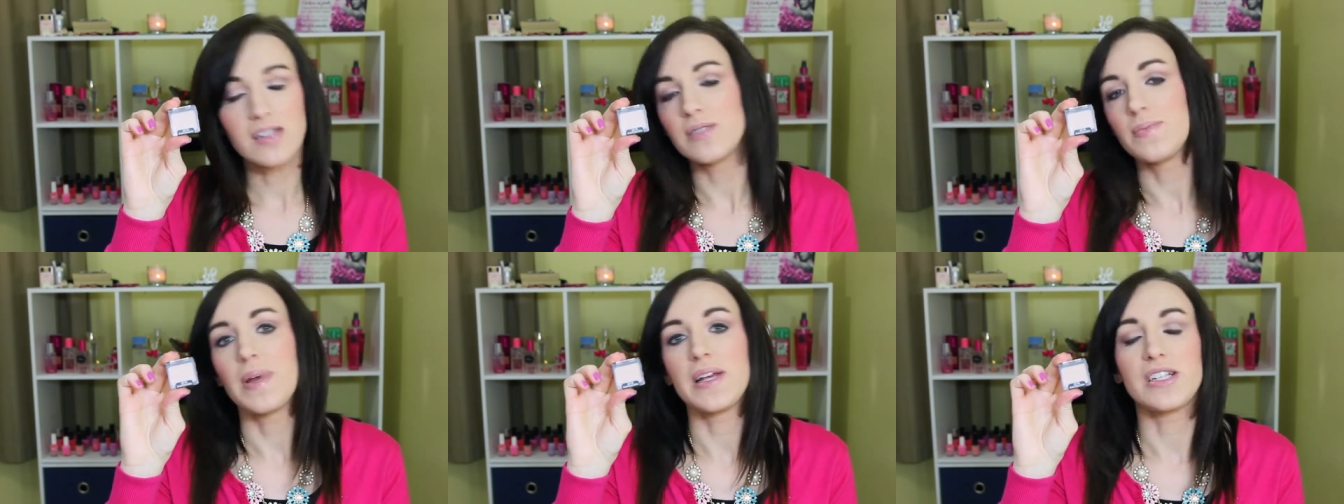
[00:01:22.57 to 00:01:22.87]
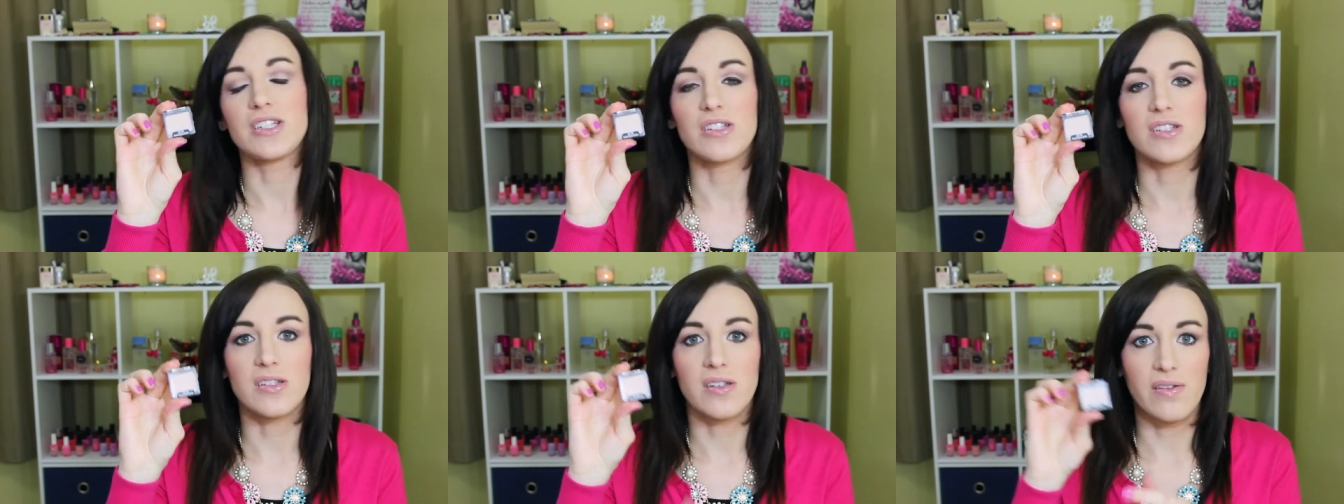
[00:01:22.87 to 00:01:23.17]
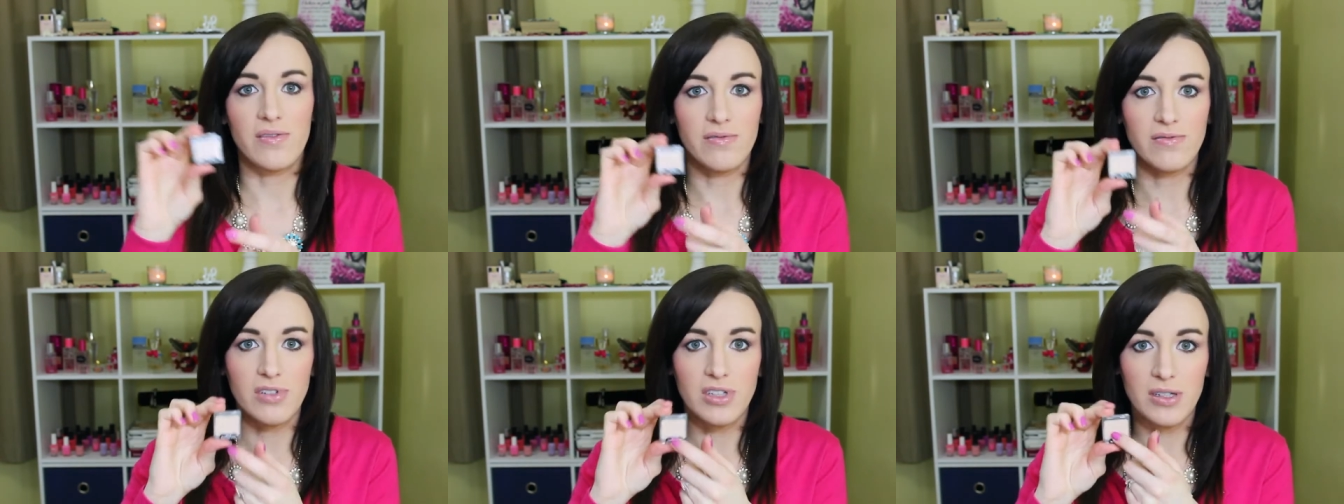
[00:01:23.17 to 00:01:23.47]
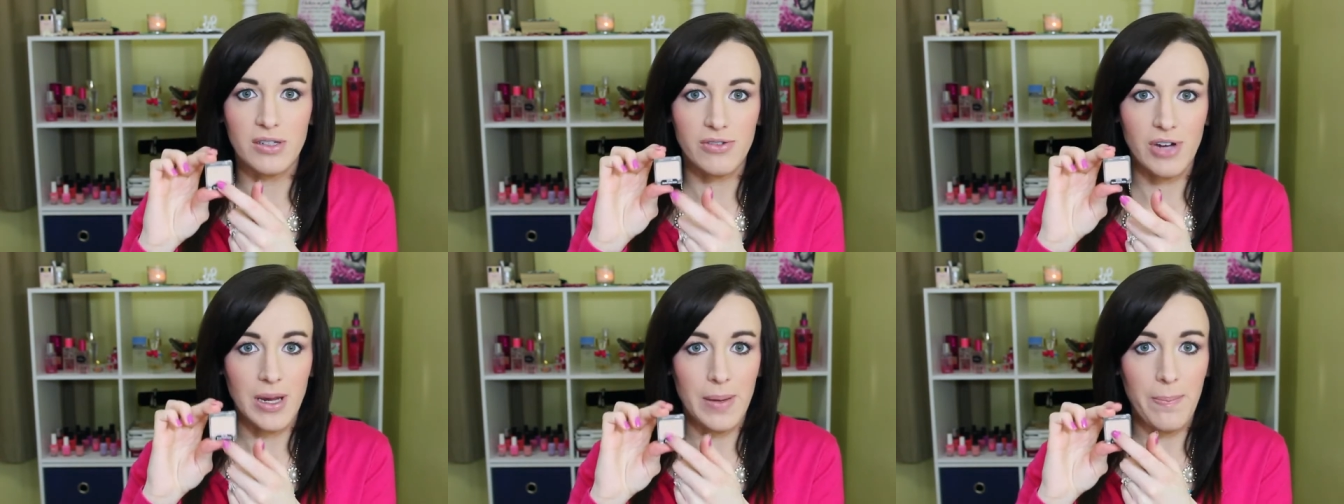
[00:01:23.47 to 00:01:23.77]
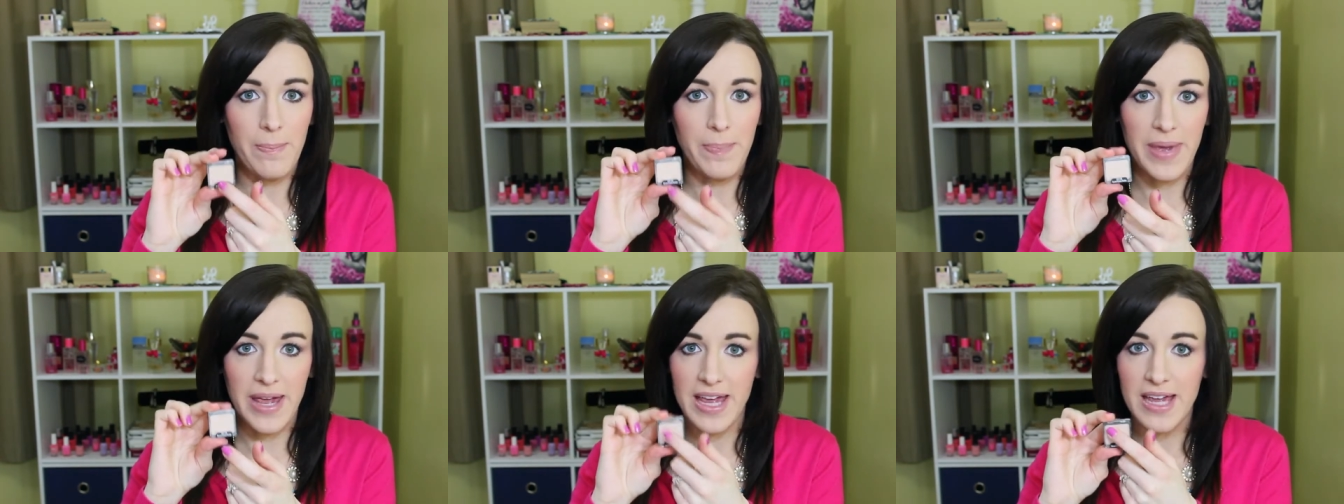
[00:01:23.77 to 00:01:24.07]
This makes just a really
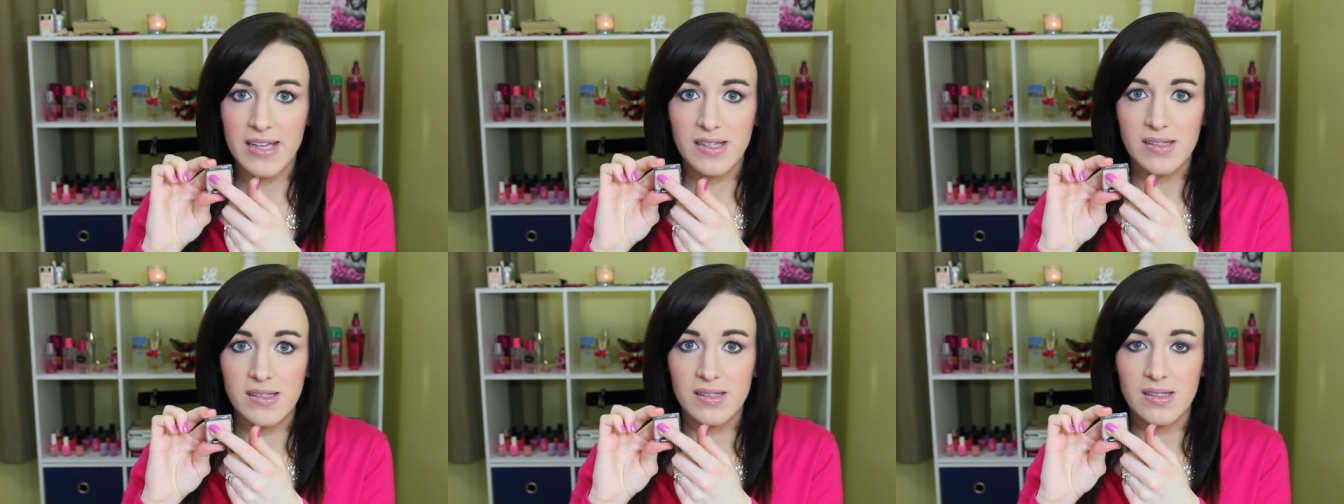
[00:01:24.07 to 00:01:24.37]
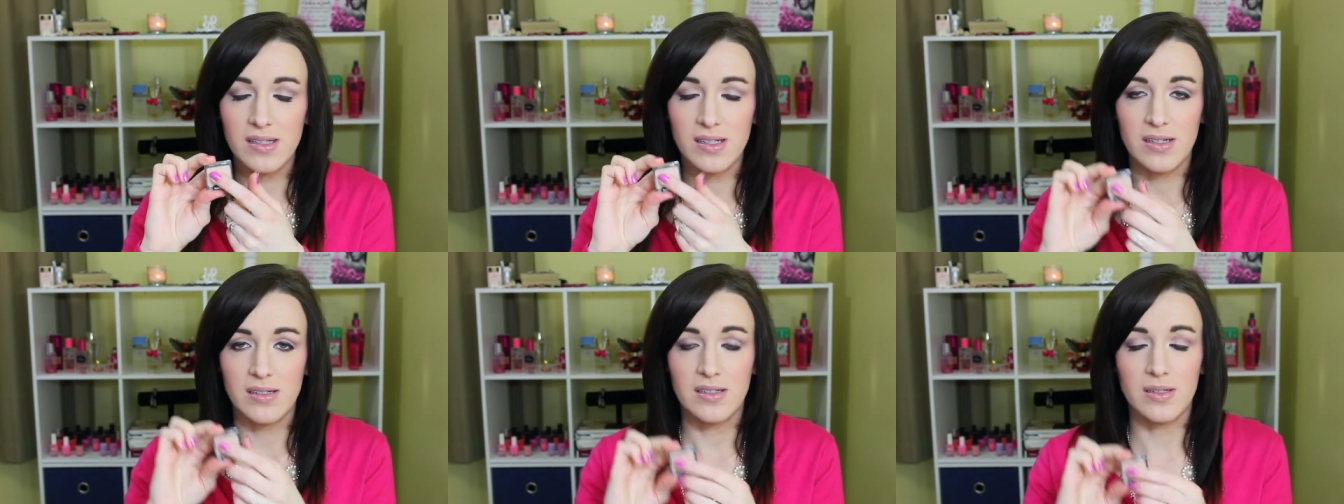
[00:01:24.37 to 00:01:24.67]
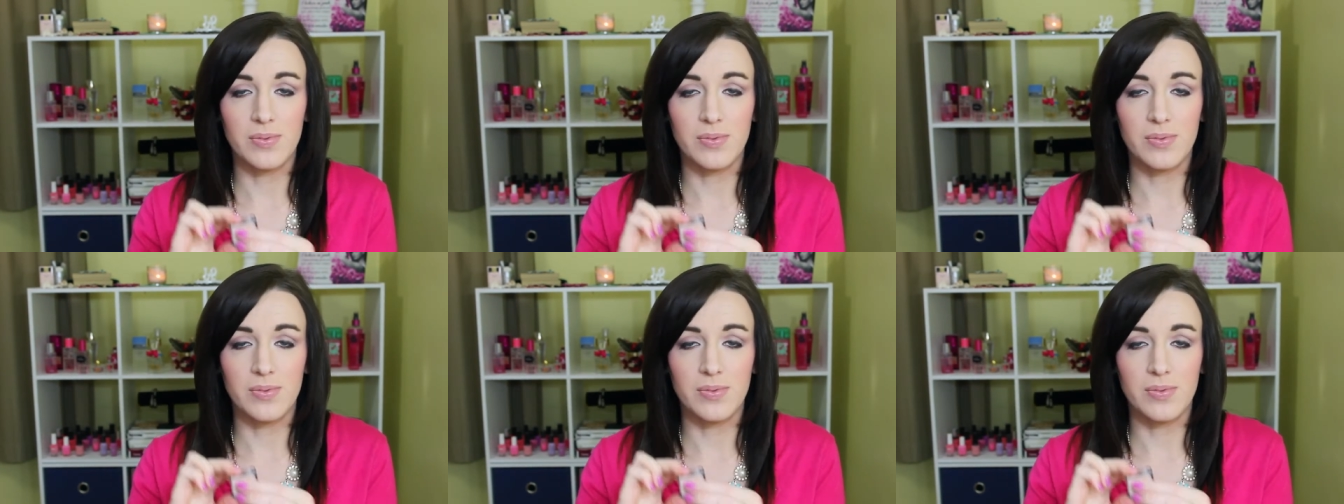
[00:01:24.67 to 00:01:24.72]
great base.